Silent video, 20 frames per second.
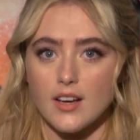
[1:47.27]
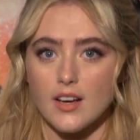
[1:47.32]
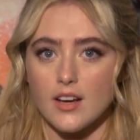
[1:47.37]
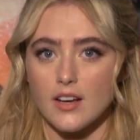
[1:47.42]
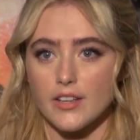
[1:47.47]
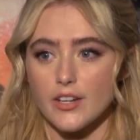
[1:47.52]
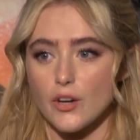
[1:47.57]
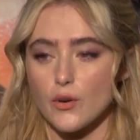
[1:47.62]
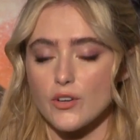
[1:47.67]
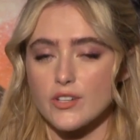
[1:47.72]

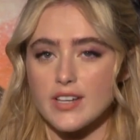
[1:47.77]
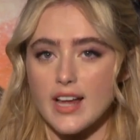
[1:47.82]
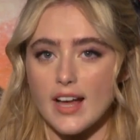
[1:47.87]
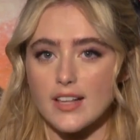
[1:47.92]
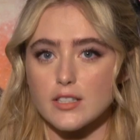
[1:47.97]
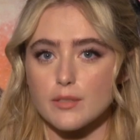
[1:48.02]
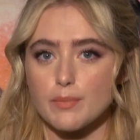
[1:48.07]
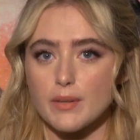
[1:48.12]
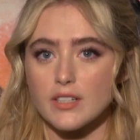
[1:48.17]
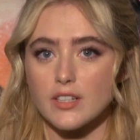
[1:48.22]
You know, her
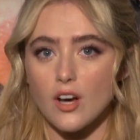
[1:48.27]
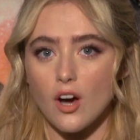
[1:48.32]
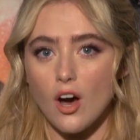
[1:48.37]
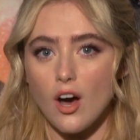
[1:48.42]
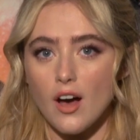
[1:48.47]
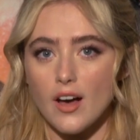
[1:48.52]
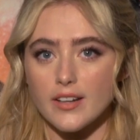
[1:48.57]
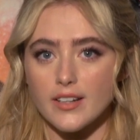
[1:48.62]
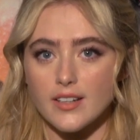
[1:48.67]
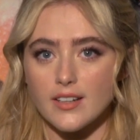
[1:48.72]
dad's been
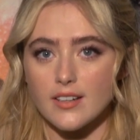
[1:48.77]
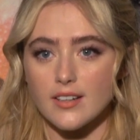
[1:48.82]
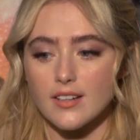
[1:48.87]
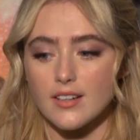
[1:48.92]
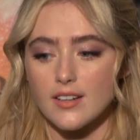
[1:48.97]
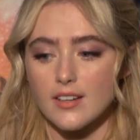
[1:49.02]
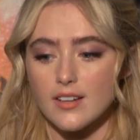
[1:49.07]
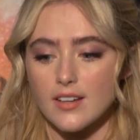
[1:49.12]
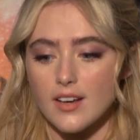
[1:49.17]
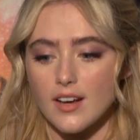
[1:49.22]
gone,
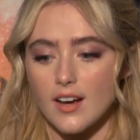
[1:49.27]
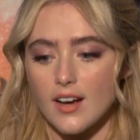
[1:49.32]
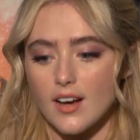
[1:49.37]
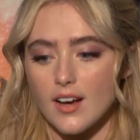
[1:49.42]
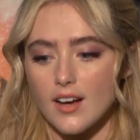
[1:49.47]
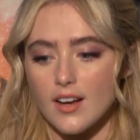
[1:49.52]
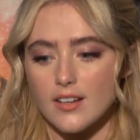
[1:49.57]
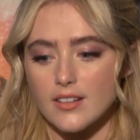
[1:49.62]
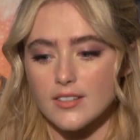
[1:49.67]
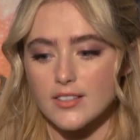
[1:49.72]

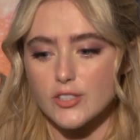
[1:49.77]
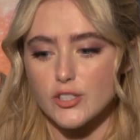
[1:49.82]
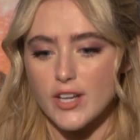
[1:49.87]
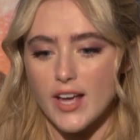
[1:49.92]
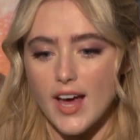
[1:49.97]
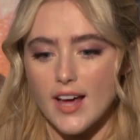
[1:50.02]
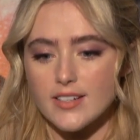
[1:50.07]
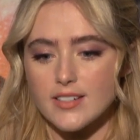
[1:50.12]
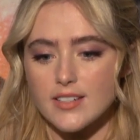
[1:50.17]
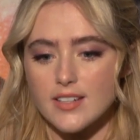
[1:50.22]
and she
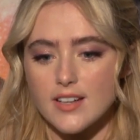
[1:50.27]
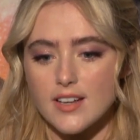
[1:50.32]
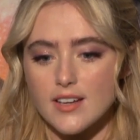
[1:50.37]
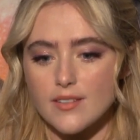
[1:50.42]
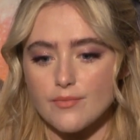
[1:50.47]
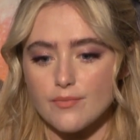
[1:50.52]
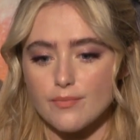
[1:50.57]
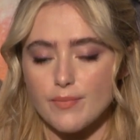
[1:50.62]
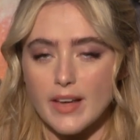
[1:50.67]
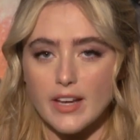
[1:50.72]
had to
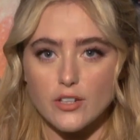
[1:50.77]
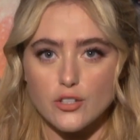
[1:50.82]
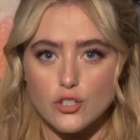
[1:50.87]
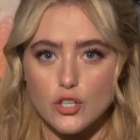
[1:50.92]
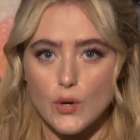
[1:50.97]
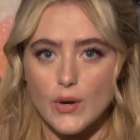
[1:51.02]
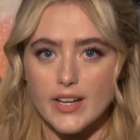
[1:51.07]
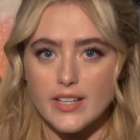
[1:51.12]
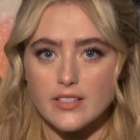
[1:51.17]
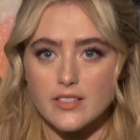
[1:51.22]
make a
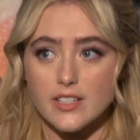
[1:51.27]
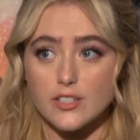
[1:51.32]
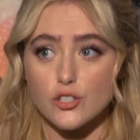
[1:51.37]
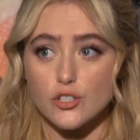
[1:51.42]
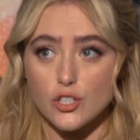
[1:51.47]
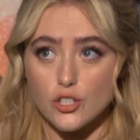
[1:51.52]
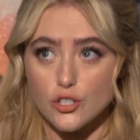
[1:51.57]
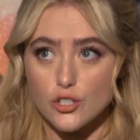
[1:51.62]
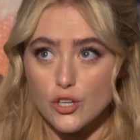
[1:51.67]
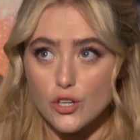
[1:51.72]
choice, and
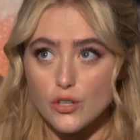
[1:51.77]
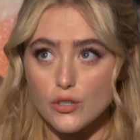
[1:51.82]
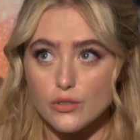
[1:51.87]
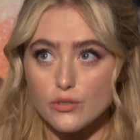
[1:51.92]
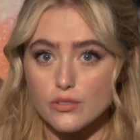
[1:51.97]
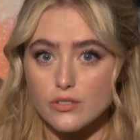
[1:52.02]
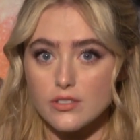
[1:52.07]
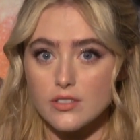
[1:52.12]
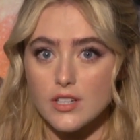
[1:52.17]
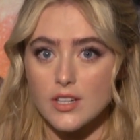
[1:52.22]
she
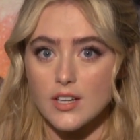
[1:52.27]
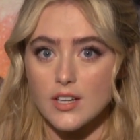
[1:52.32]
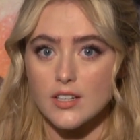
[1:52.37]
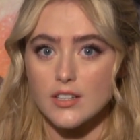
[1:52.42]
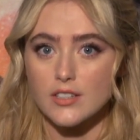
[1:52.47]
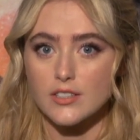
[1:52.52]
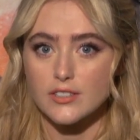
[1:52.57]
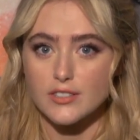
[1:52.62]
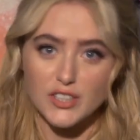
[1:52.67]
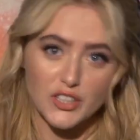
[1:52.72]
chose
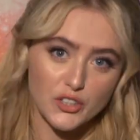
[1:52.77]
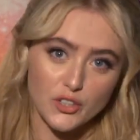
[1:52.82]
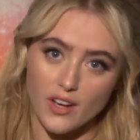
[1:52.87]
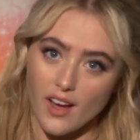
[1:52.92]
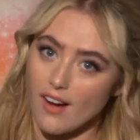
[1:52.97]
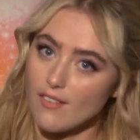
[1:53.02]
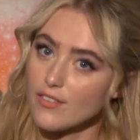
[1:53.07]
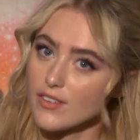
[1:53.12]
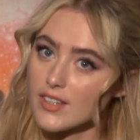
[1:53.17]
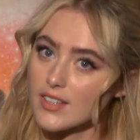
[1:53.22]
to look
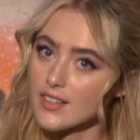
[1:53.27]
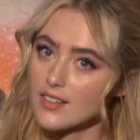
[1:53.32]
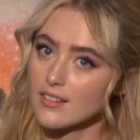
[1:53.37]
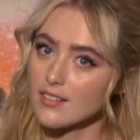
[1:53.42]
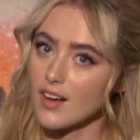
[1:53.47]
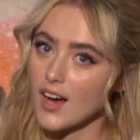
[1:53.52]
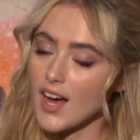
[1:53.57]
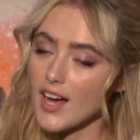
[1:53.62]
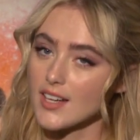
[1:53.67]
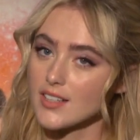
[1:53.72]
out for the little
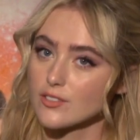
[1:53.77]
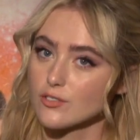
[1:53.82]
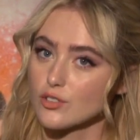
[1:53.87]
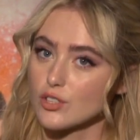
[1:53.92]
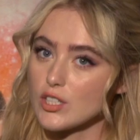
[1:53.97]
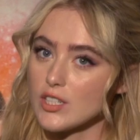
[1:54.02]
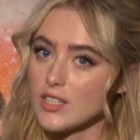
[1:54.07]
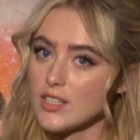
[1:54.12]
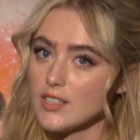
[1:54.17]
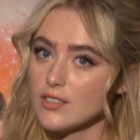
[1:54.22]
guy.
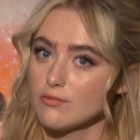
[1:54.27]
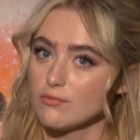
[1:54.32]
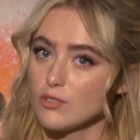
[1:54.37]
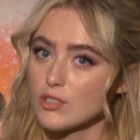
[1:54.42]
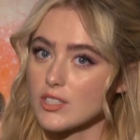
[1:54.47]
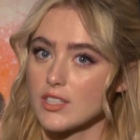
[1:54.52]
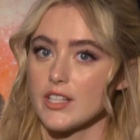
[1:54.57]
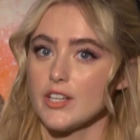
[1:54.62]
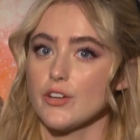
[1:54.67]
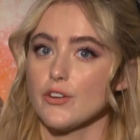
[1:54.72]
She
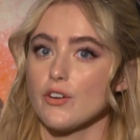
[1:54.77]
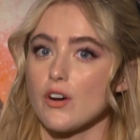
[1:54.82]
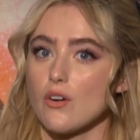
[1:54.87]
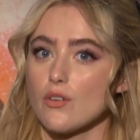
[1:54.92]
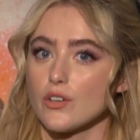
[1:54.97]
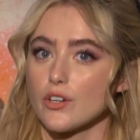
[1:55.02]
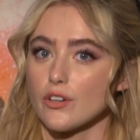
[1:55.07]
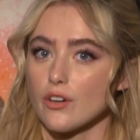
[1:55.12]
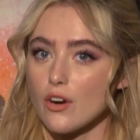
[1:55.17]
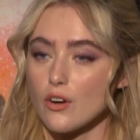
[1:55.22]
was a hero
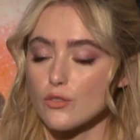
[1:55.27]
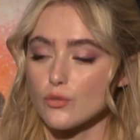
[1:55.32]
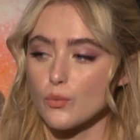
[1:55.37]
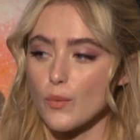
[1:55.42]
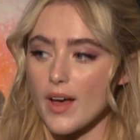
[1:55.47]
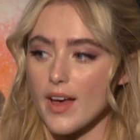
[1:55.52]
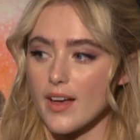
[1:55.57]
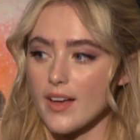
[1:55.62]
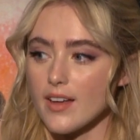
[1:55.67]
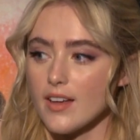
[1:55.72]
in her own
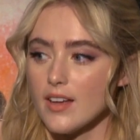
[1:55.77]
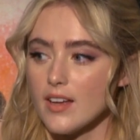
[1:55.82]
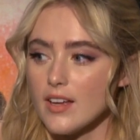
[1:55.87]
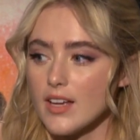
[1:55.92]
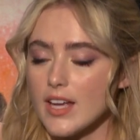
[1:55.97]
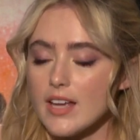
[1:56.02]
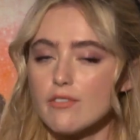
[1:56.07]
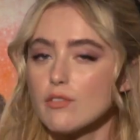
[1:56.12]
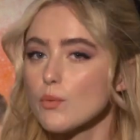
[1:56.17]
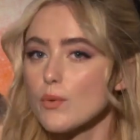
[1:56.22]
way,
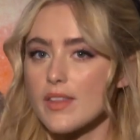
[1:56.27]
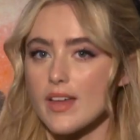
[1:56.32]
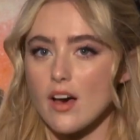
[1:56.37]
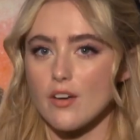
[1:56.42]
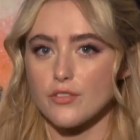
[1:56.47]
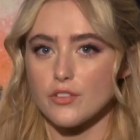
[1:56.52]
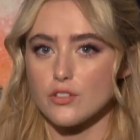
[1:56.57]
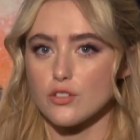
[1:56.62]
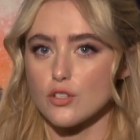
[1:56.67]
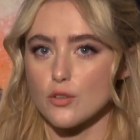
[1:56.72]
even
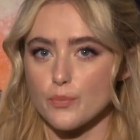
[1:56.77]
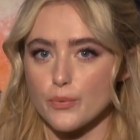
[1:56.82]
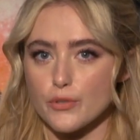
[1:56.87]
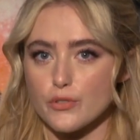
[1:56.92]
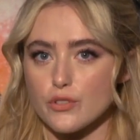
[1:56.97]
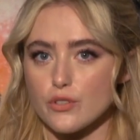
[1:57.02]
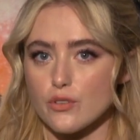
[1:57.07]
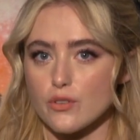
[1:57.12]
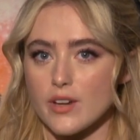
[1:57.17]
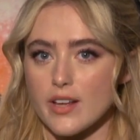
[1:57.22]
without the super
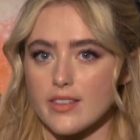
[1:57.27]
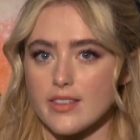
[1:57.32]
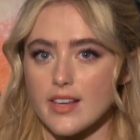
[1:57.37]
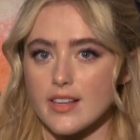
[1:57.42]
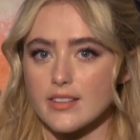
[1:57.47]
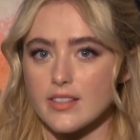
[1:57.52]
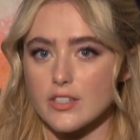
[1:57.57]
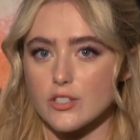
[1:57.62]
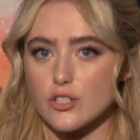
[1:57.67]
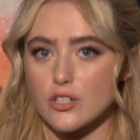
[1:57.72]
suit. I
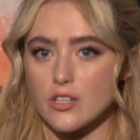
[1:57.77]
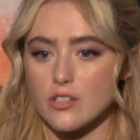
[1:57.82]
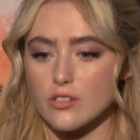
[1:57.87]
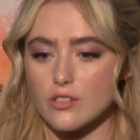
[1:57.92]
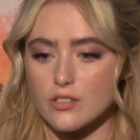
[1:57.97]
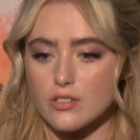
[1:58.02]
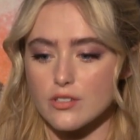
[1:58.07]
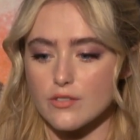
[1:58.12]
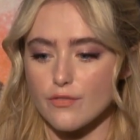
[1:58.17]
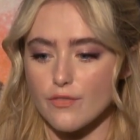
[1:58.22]
think that she
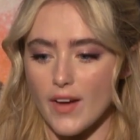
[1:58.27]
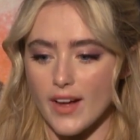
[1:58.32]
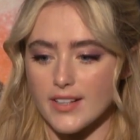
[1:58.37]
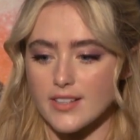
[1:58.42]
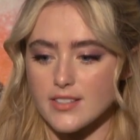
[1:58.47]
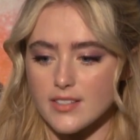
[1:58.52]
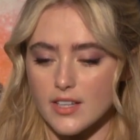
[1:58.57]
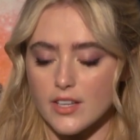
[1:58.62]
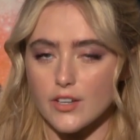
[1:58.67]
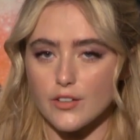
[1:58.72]
just fights
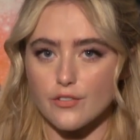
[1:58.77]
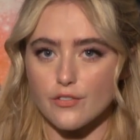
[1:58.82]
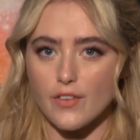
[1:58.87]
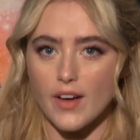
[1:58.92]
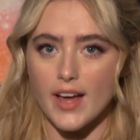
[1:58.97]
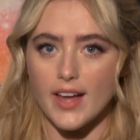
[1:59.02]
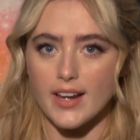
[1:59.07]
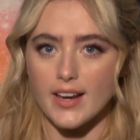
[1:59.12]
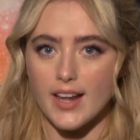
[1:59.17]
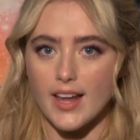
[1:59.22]
the good
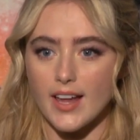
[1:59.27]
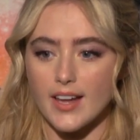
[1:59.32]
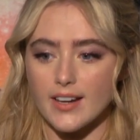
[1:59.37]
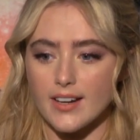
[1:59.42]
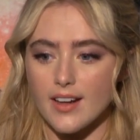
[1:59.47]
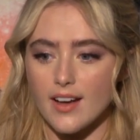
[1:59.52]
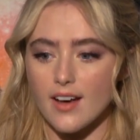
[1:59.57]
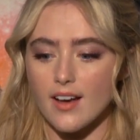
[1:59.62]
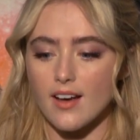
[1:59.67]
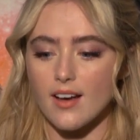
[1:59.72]
fight,
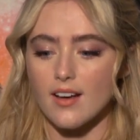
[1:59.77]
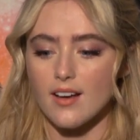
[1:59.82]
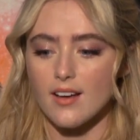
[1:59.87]
and